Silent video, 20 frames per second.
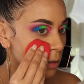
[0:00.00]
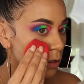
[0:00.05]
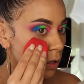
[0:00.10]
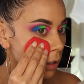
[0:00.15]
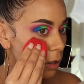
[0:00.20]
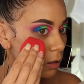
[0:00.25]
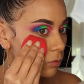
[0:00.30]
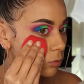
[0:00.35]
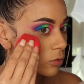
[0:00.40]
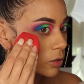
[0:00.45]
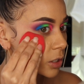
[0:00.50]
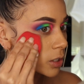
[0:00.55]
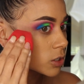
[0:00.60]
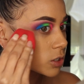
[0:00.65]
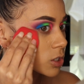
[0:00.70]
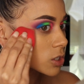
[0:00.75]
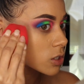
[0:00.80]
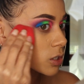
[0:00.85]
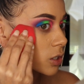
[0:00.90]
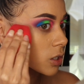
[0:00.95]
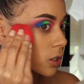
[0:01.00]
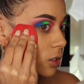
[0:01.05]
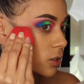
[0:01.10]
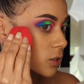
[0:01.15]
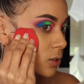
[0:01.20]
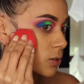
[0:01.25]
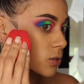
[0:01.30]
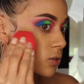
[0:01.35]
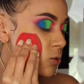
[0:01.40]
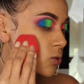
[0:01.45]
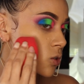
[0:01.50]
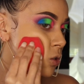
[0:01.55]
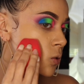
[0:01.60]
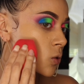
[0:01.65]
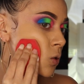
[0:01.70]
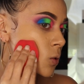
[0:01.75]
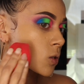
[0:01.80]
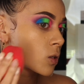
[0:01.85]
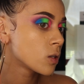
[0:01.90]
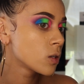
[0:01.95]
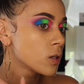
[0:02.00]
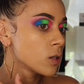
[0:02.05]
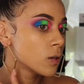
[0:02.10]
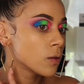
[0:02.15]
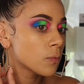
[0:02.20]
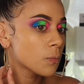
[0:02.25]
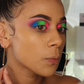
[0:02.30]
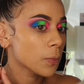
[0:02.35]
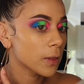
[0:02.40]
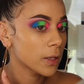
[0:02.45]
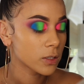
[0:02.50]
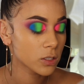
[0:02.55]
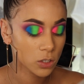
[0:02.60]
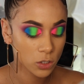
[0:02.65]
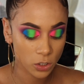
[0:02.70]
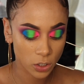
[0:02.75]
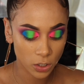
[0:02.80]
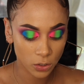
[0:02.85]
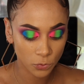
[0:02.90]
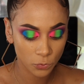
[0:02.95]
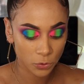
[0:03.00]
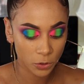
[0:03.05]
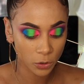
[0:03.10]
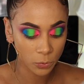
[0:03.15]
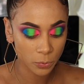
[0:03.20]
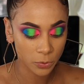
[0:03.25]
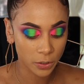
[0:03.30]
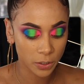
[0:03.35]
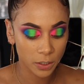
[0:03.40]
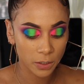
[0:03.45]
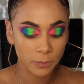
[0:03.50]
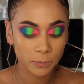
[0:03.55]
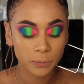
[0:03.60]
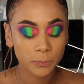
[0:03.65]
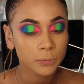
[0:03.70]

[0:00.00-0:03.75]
coverage because it's looking real pretty.